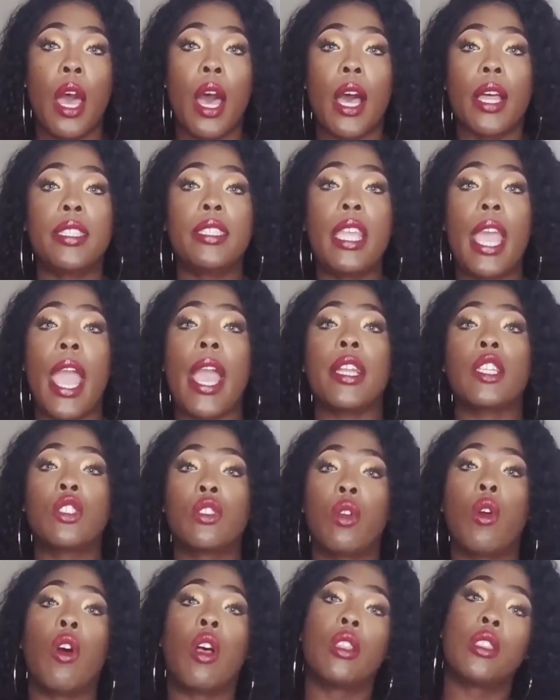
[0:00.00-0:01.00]

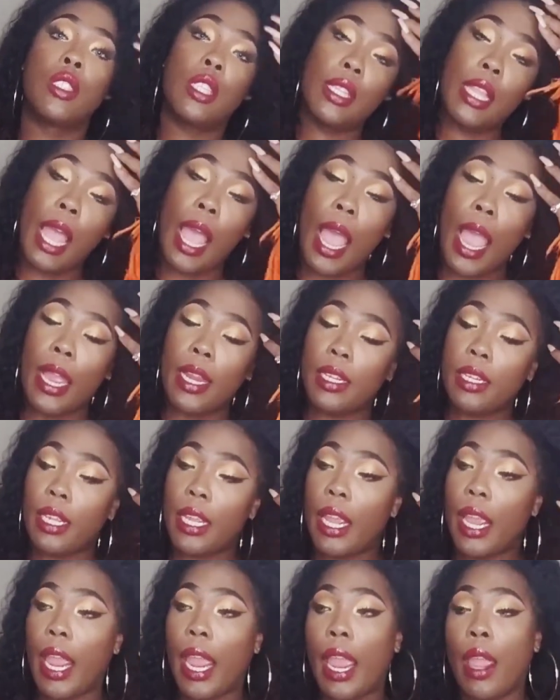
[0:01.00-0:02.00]
attached on to that
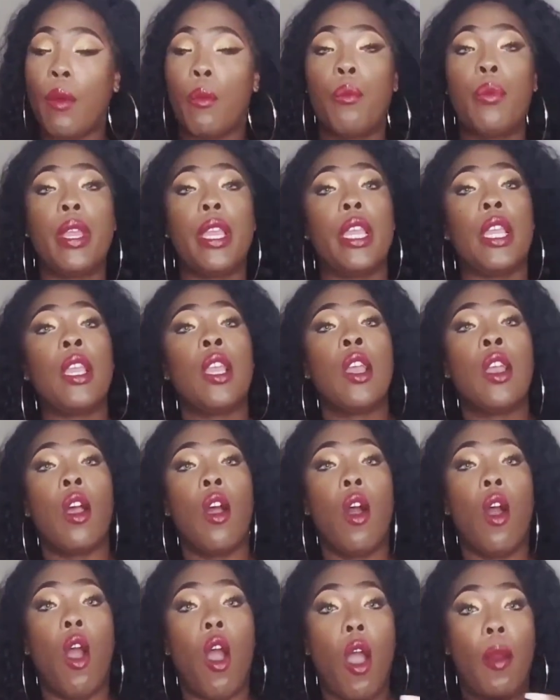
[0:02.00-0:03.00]
idea, and we
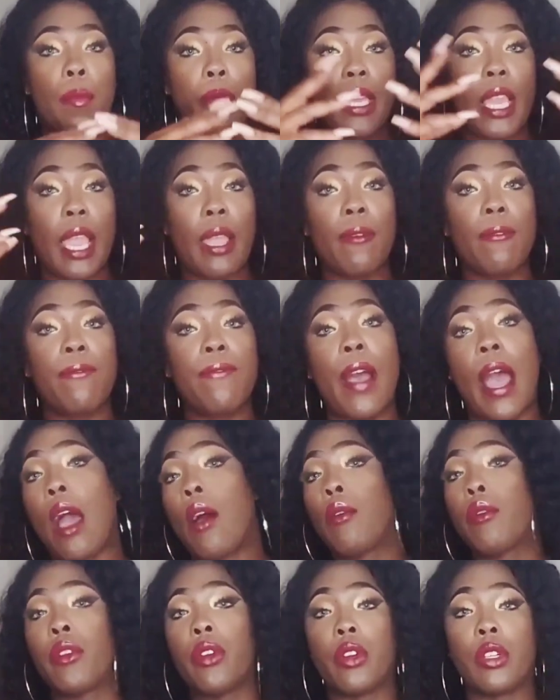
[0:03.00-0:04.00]
all became
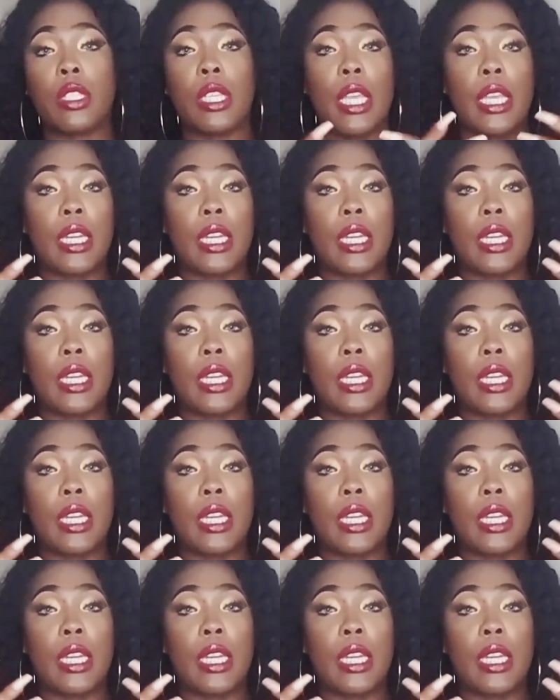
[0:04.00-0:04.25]
founders,